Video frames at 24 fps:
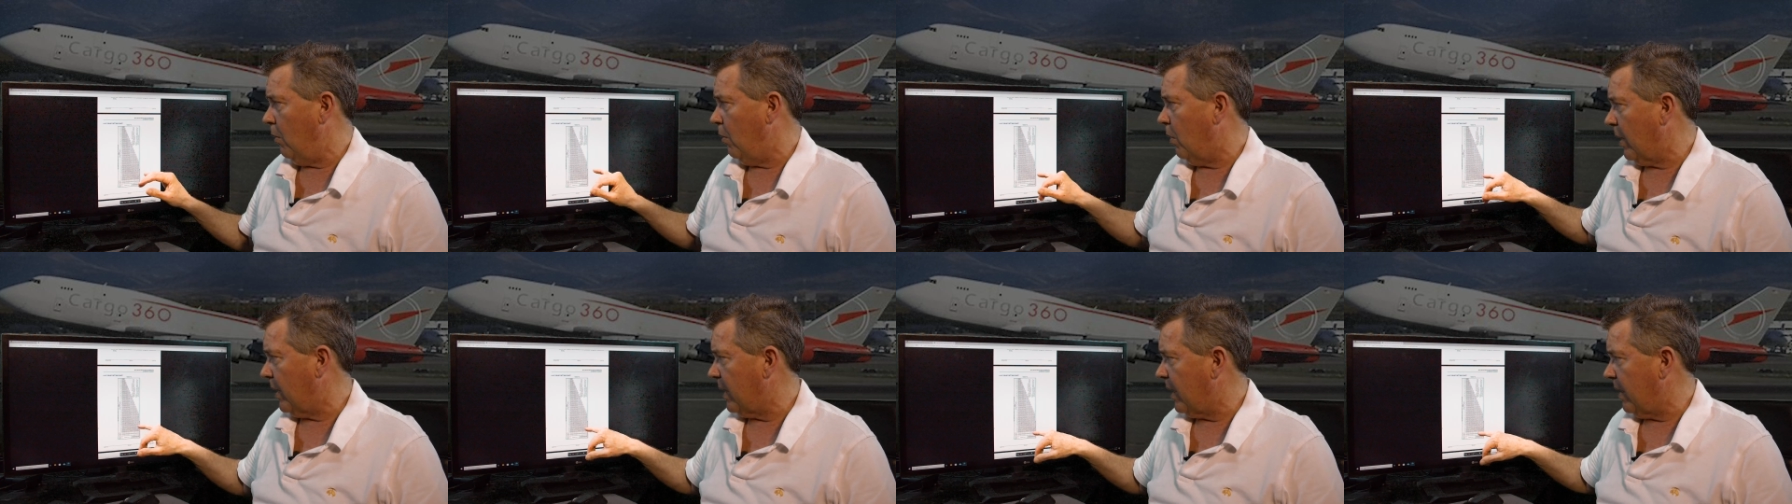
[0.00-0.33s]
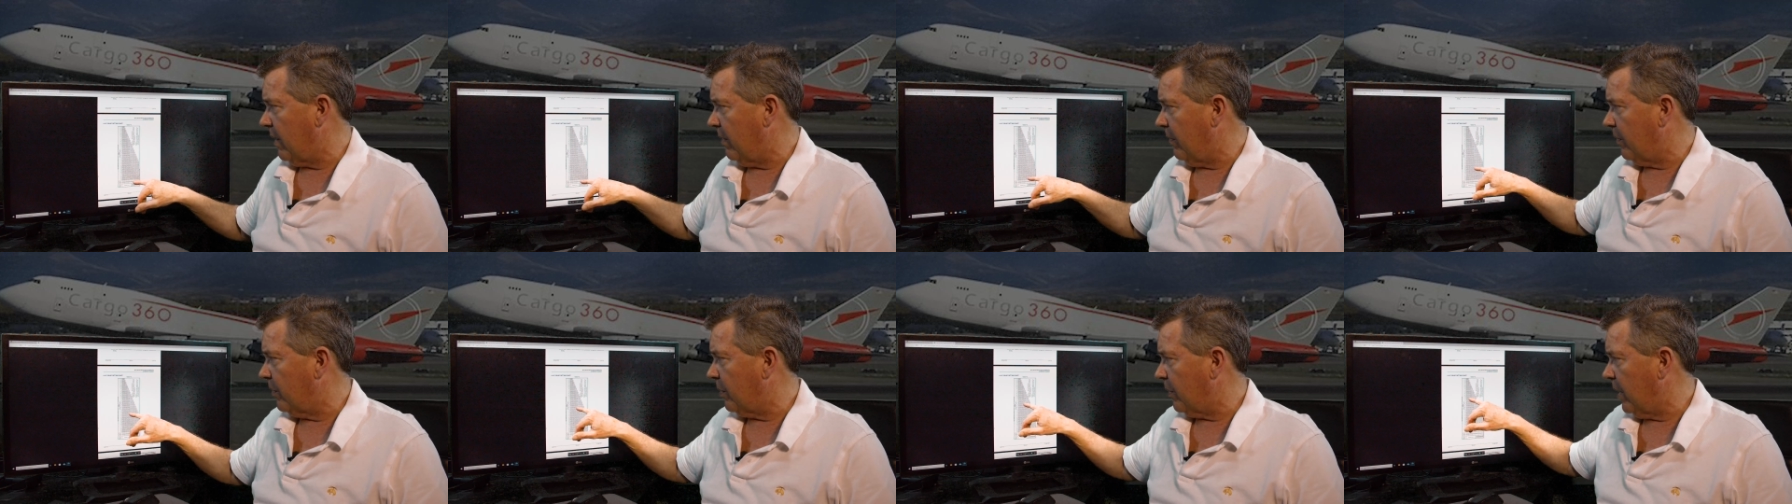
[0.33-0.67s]
what
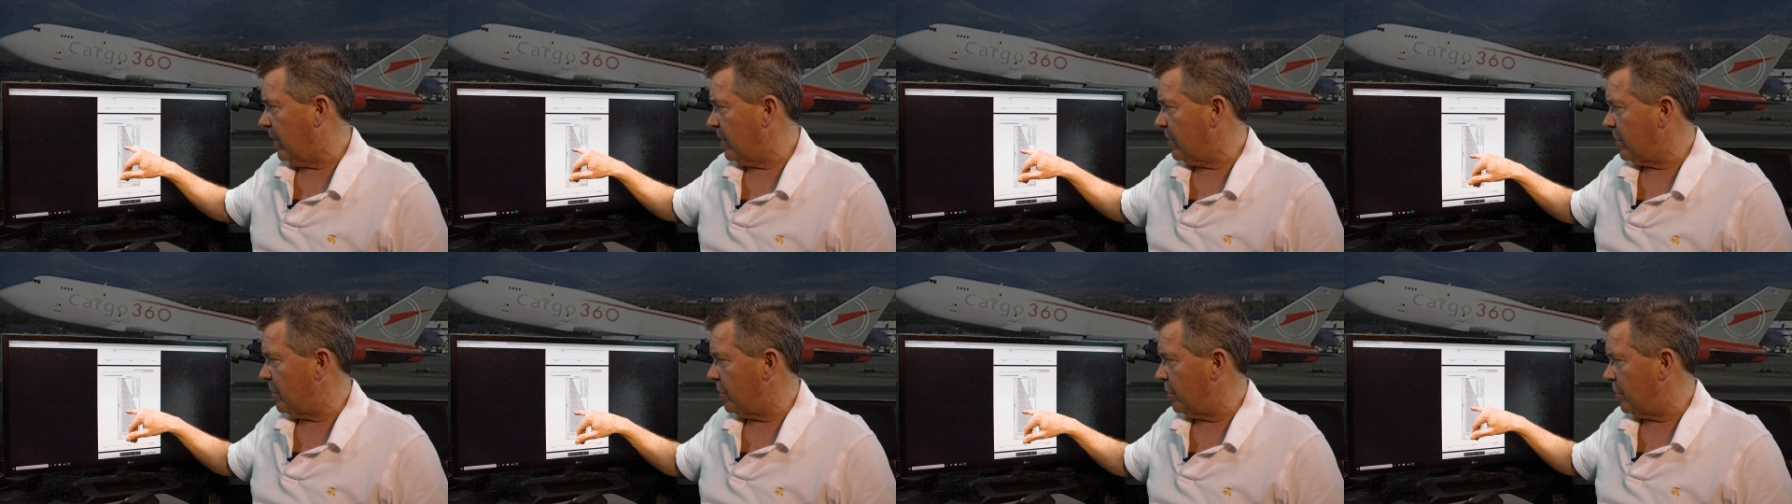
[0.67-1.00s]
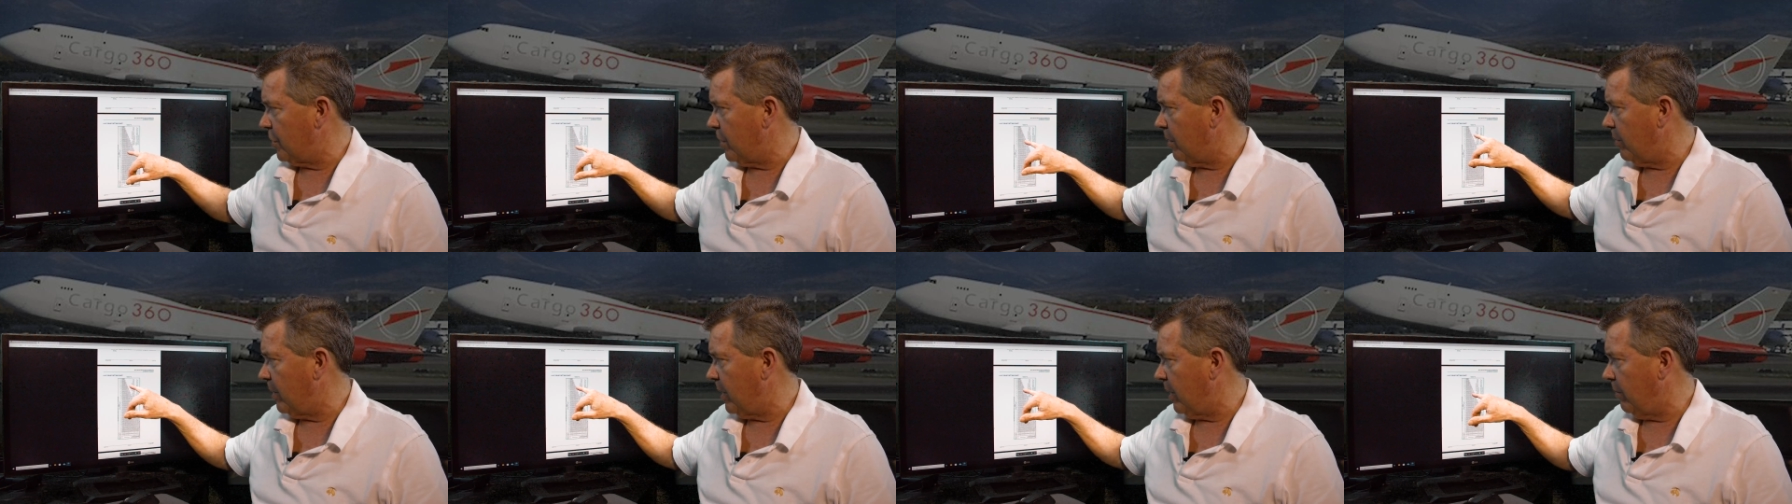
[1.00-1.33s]
kind of thrust you
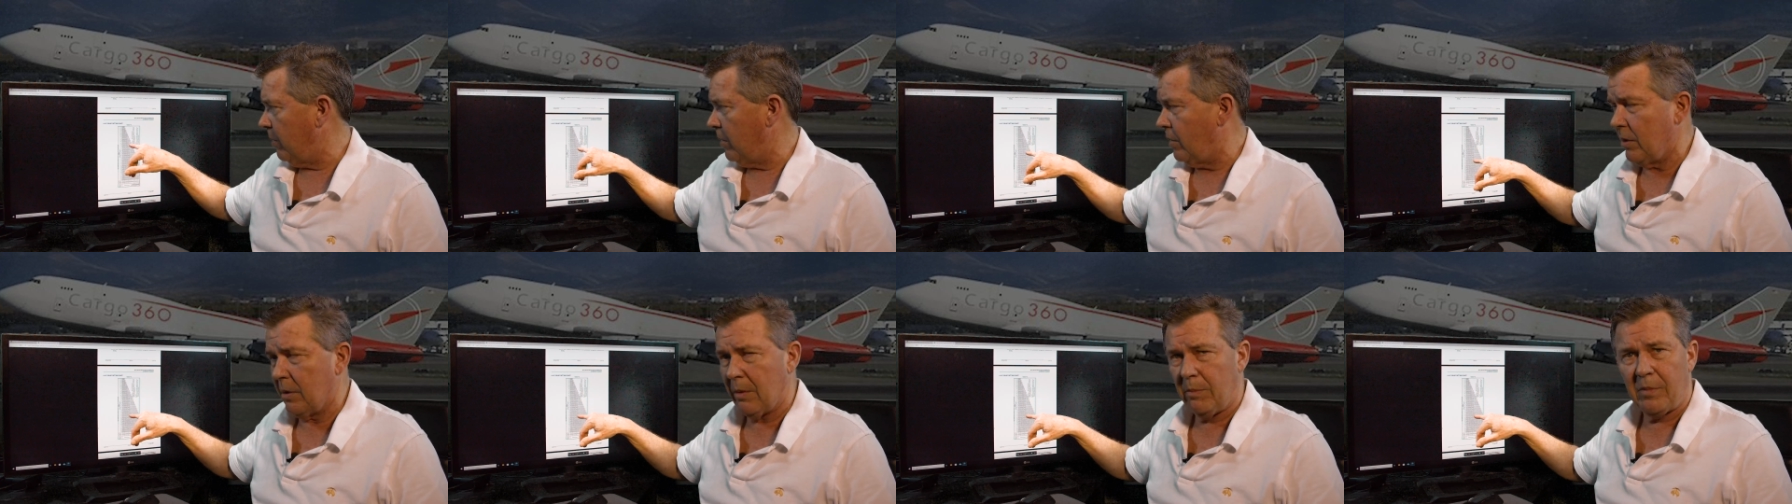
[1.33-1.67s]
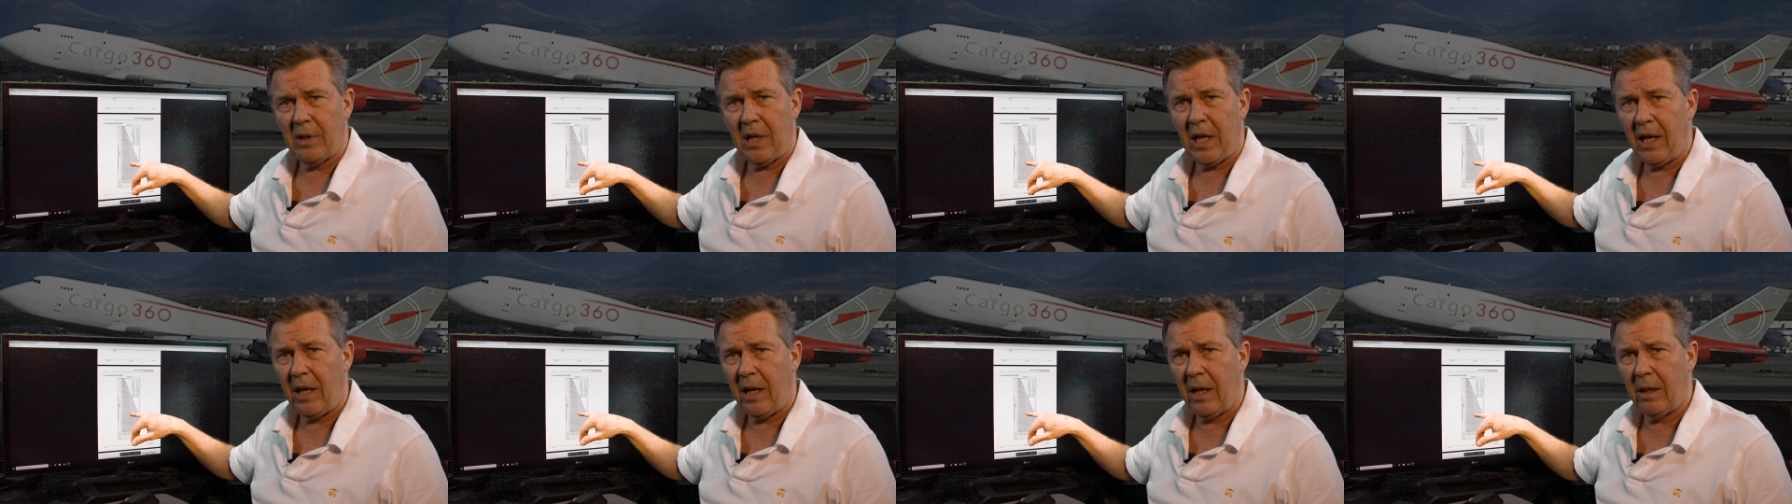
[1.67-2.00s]
should be able to
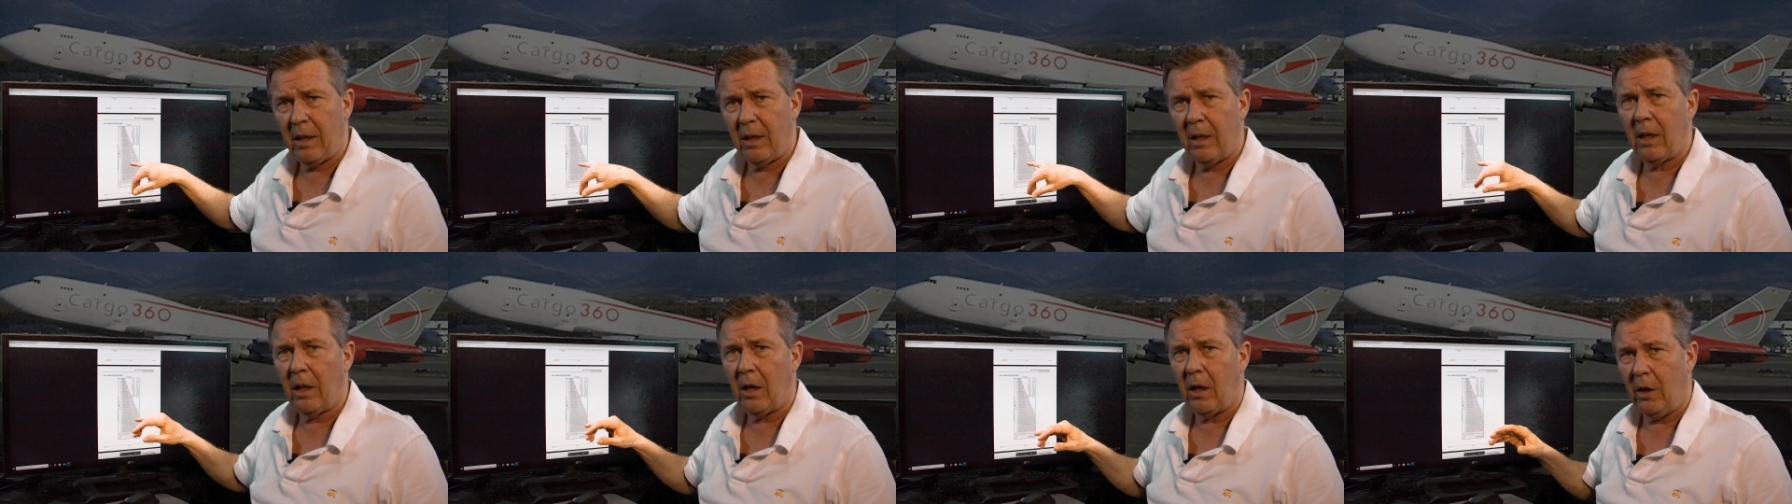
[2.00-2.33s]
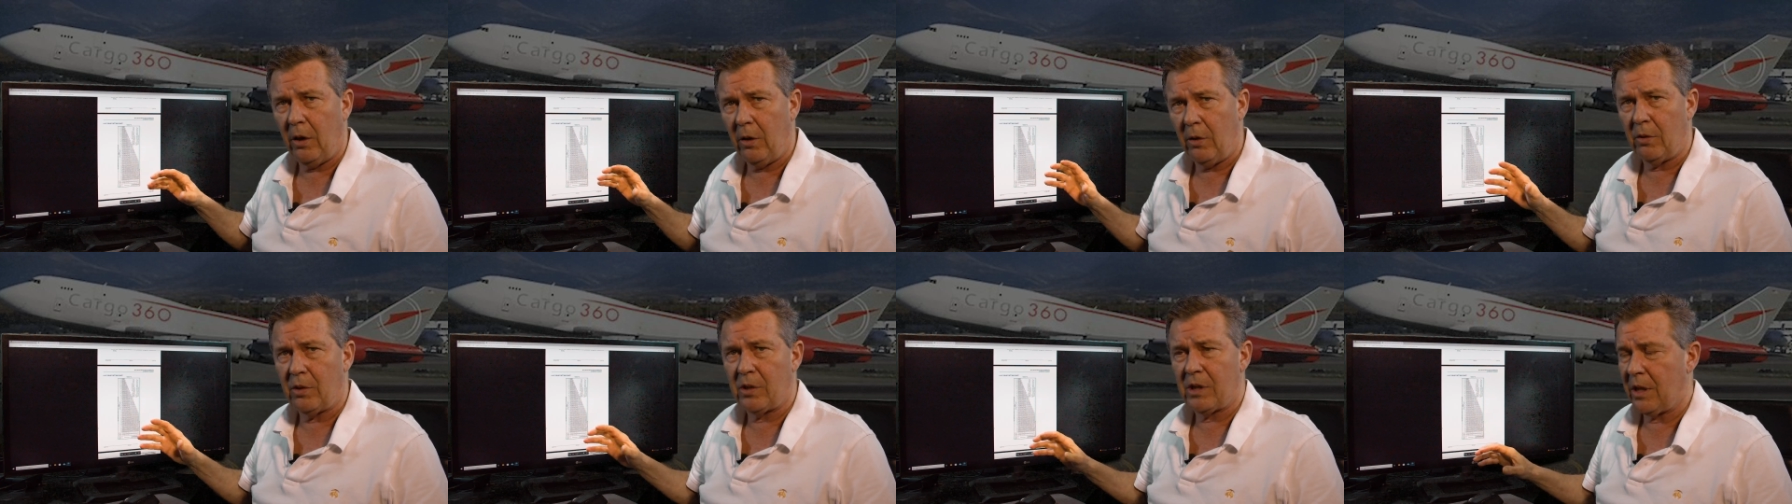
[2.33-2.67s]
obtain
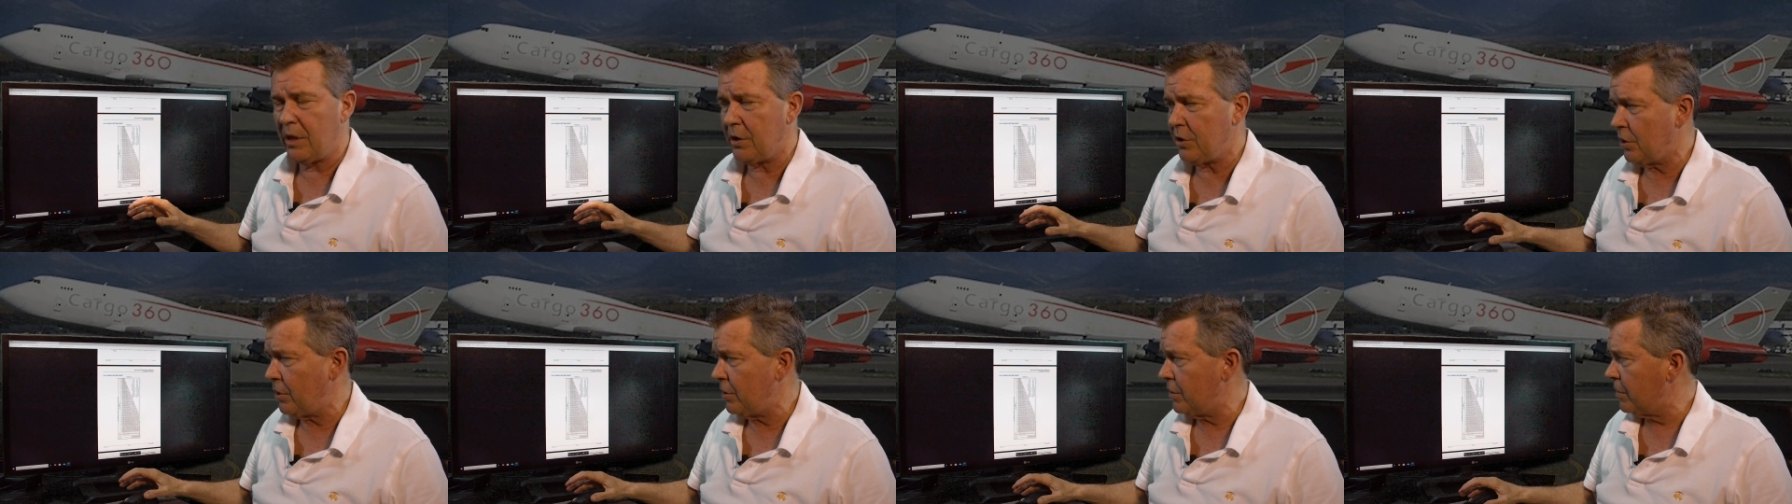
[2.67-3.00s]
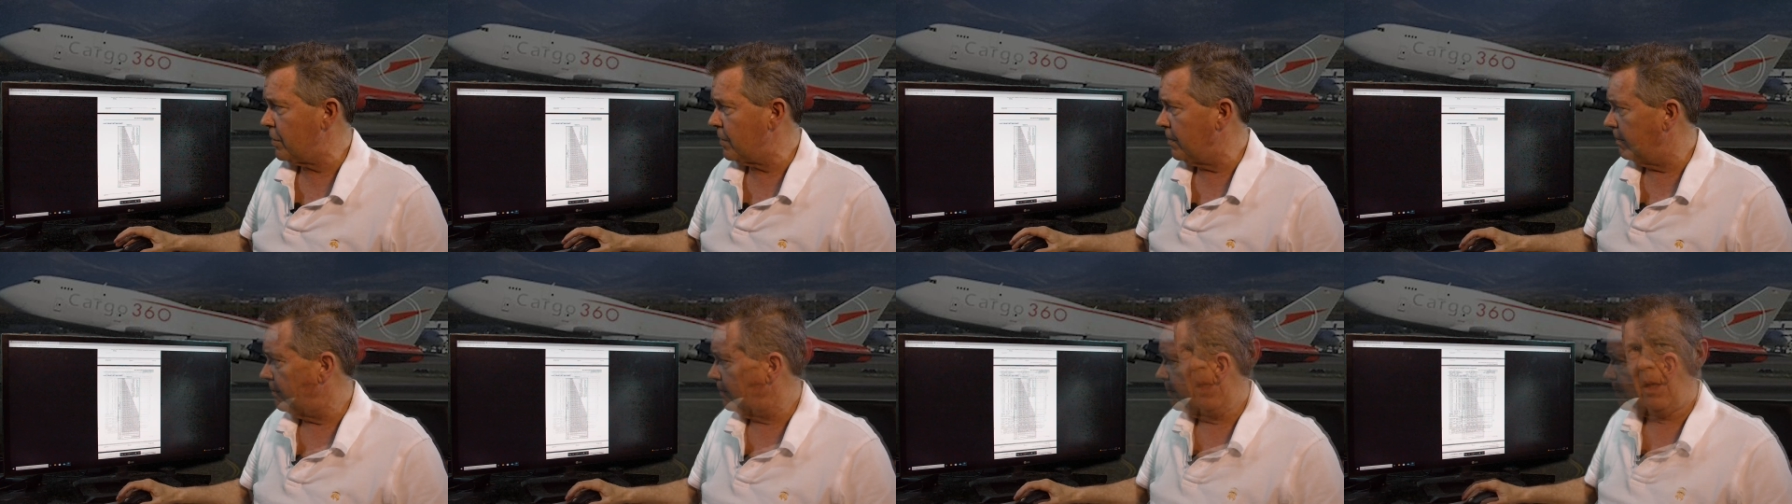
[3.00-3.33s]
on those
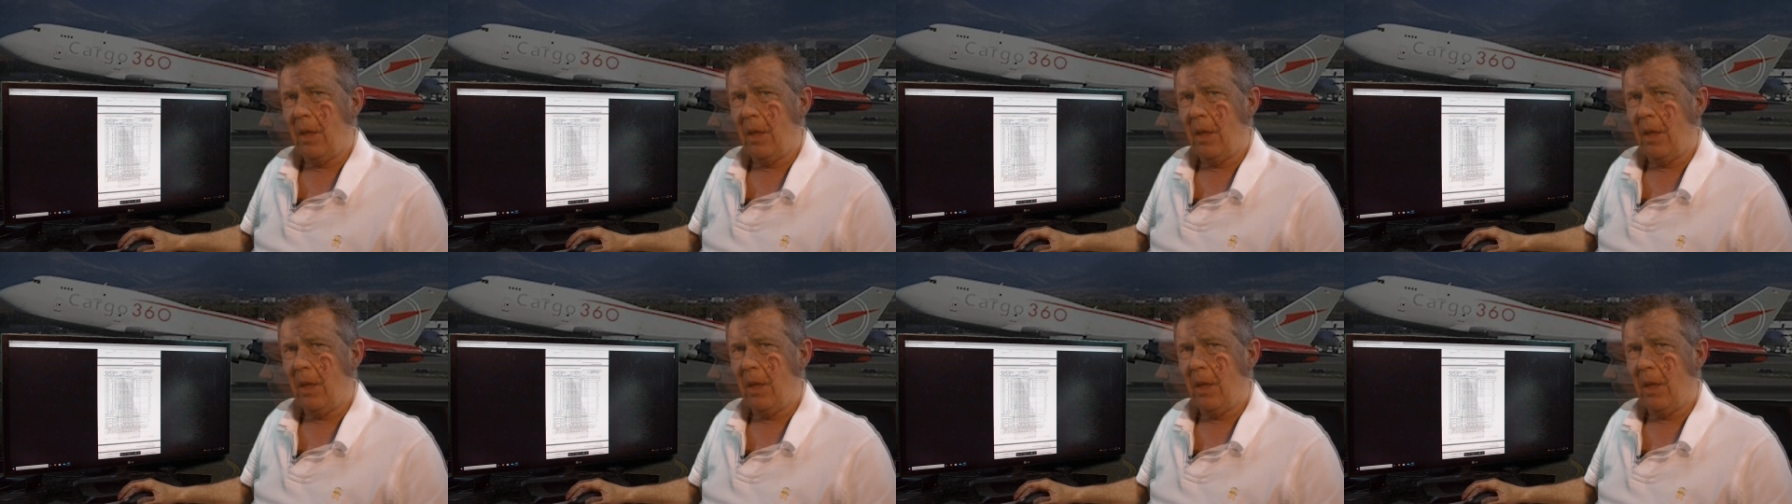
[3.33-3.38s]
engines.